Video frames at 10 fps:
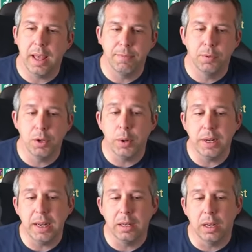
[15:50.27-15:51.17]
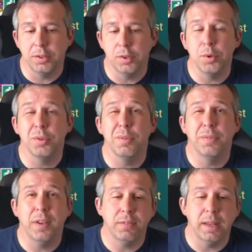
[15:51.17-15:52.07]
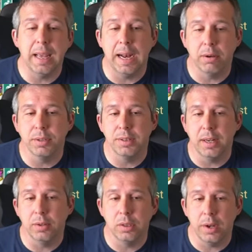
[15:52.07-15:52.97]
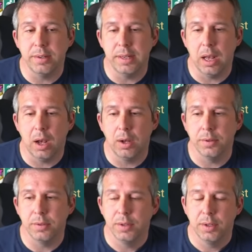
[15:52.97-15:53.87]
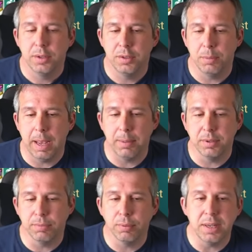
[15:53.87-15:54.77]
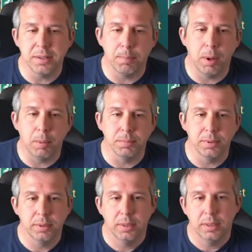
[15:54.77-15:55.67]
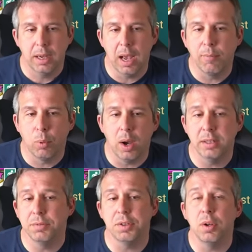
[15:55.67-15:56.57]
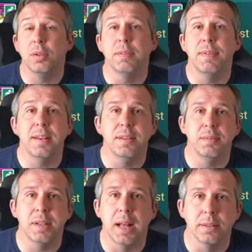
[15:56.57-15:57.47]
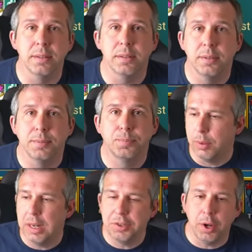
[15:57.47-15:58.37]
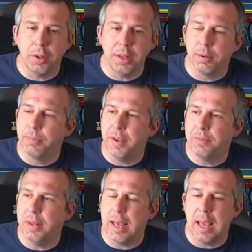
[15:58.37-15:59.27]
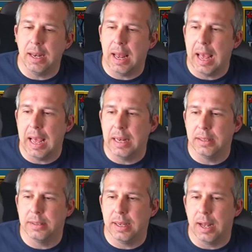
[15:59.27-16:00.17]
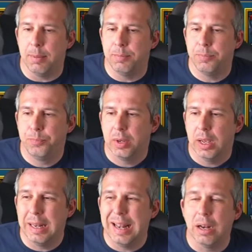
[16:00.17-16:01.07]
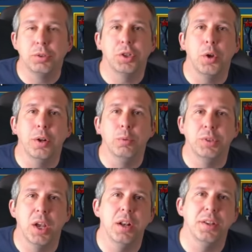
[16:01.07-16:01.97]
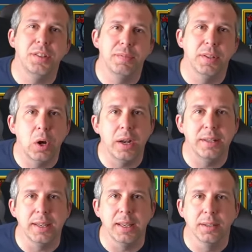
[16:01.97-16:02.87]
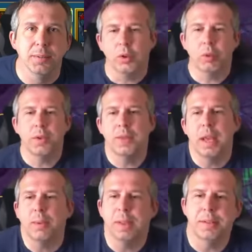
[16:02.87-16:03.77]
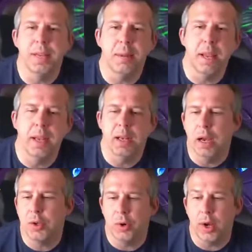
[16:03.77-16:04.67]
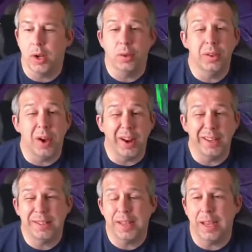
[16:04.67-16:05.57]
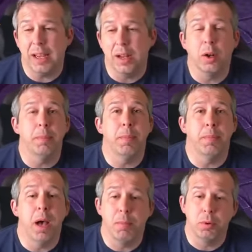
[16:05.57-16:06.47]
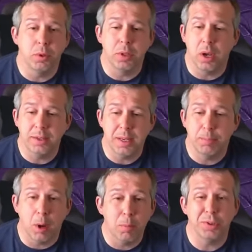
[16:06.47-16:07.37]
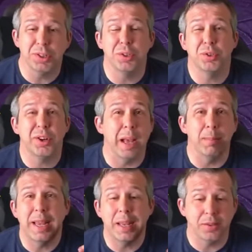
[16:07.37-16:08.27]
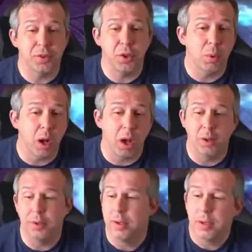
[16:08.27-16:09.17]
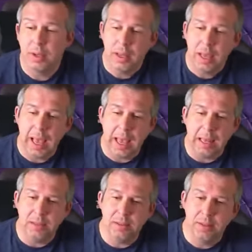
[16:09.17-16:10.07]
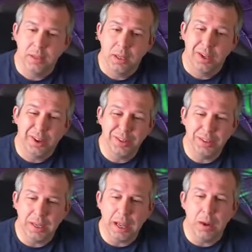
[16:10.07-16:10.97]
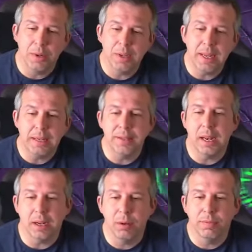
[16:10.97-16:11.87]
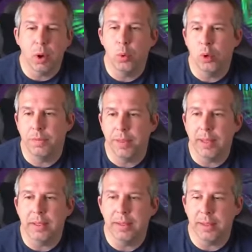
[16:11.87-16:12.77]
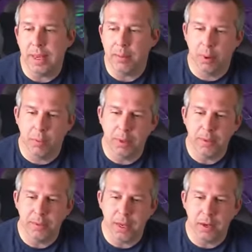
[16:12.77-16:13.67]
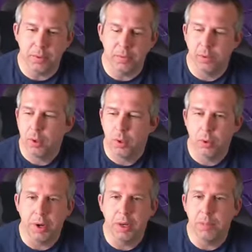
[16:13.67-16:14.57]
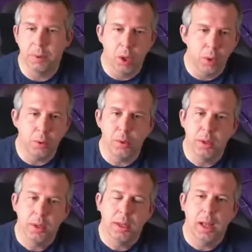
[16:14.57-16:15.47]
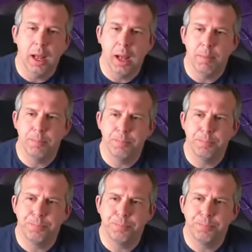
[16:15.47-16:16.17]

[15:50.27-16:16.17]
Therefore, you only need like 250 accuracy on 90 hard to be able to freeze the bombs. Otherwise, I've just gone defensive stats. So let's show you this on 50 then, and then I'll show you an alternative for 90. So it's worth saying with this team here, like I tried it on 90. I got a bit pummeled on 90. Bommal just straight up hits too hard. And honestly, I would need a second Vogoth in the team, probably instead of putting in the blue. Yeah,